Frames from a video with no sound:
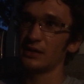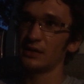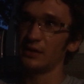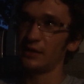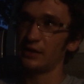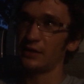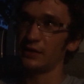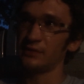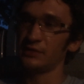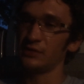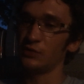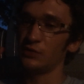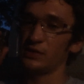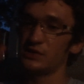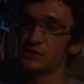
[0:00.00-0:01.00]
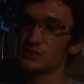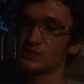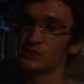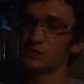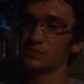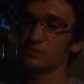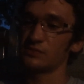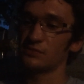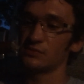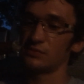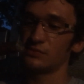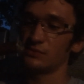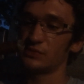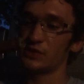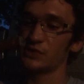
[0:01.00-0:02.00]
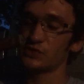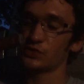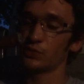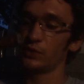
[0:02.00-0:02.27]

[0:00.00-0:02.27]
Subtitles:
you know, these are